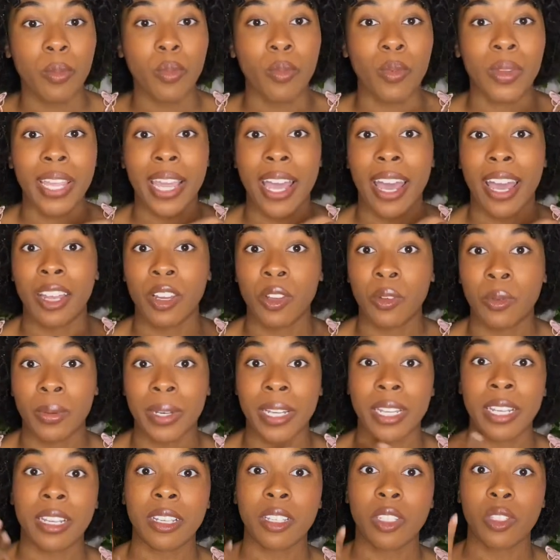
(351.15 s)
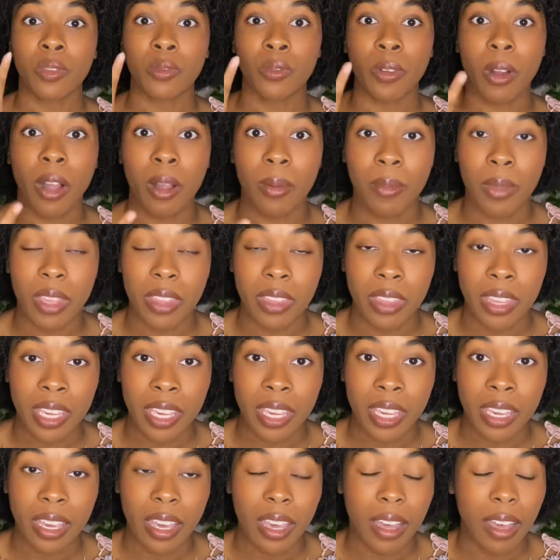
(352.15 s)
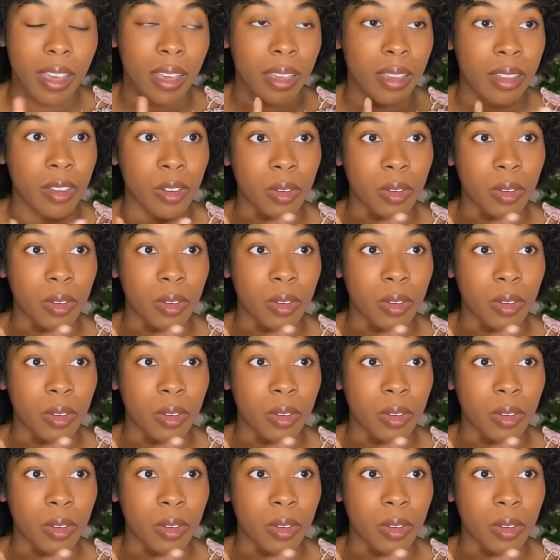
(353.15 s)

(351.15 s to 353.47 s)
We had greetings from the uh,